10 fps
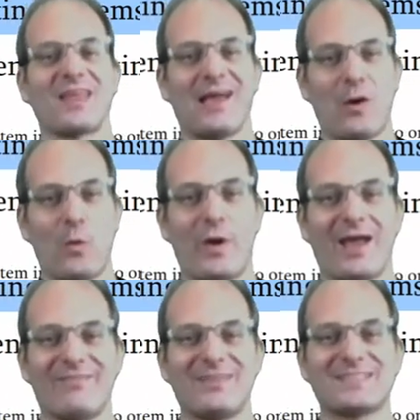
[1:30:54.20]
We
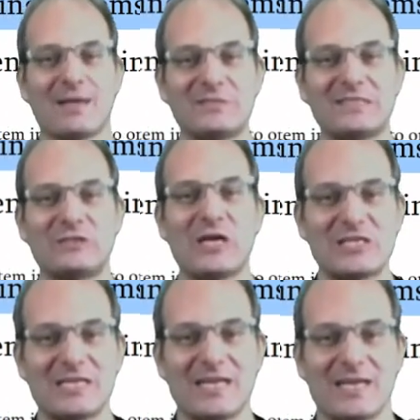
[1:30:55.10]
have the same situation
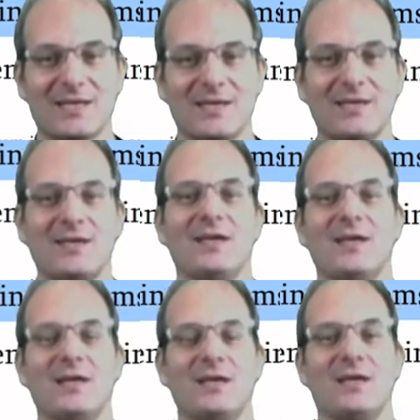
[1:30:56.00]
again.
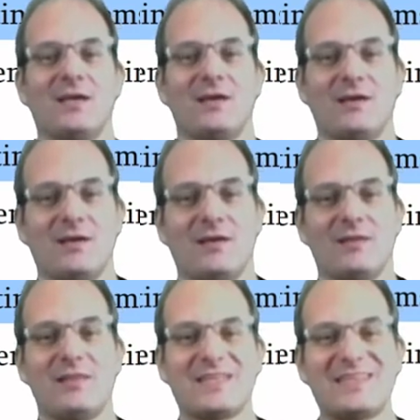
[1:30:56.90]

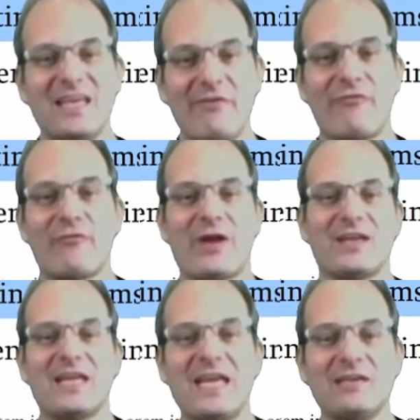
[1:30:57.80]
The
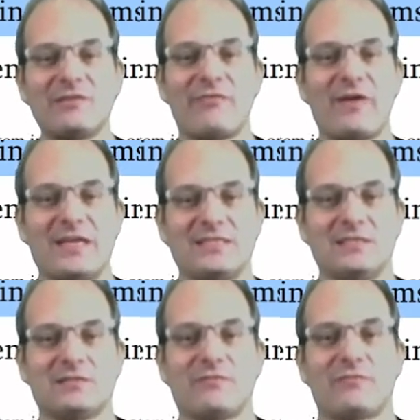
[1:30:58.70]
different
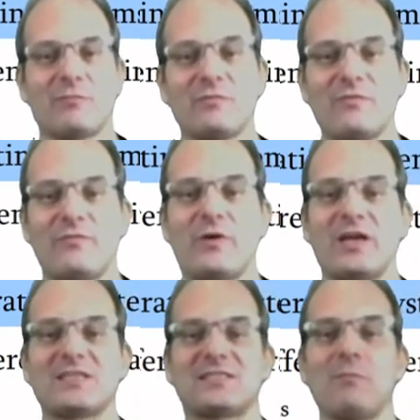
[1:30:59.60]
interfaces from, for
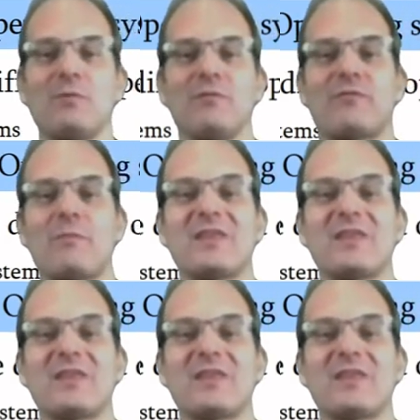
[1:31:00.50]
example, from the